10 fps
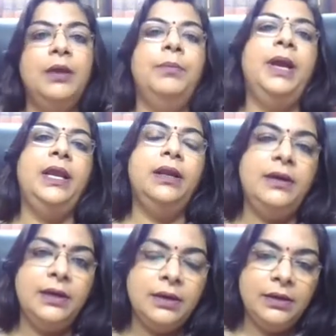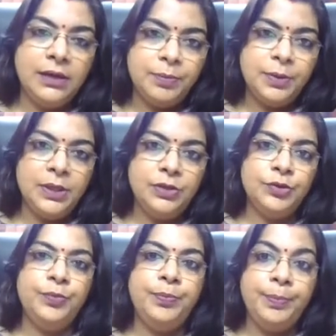by intended couple
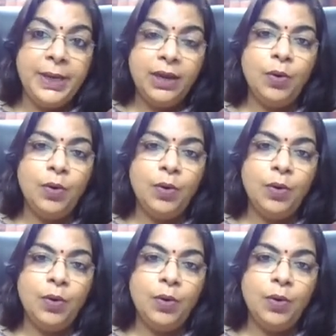to pay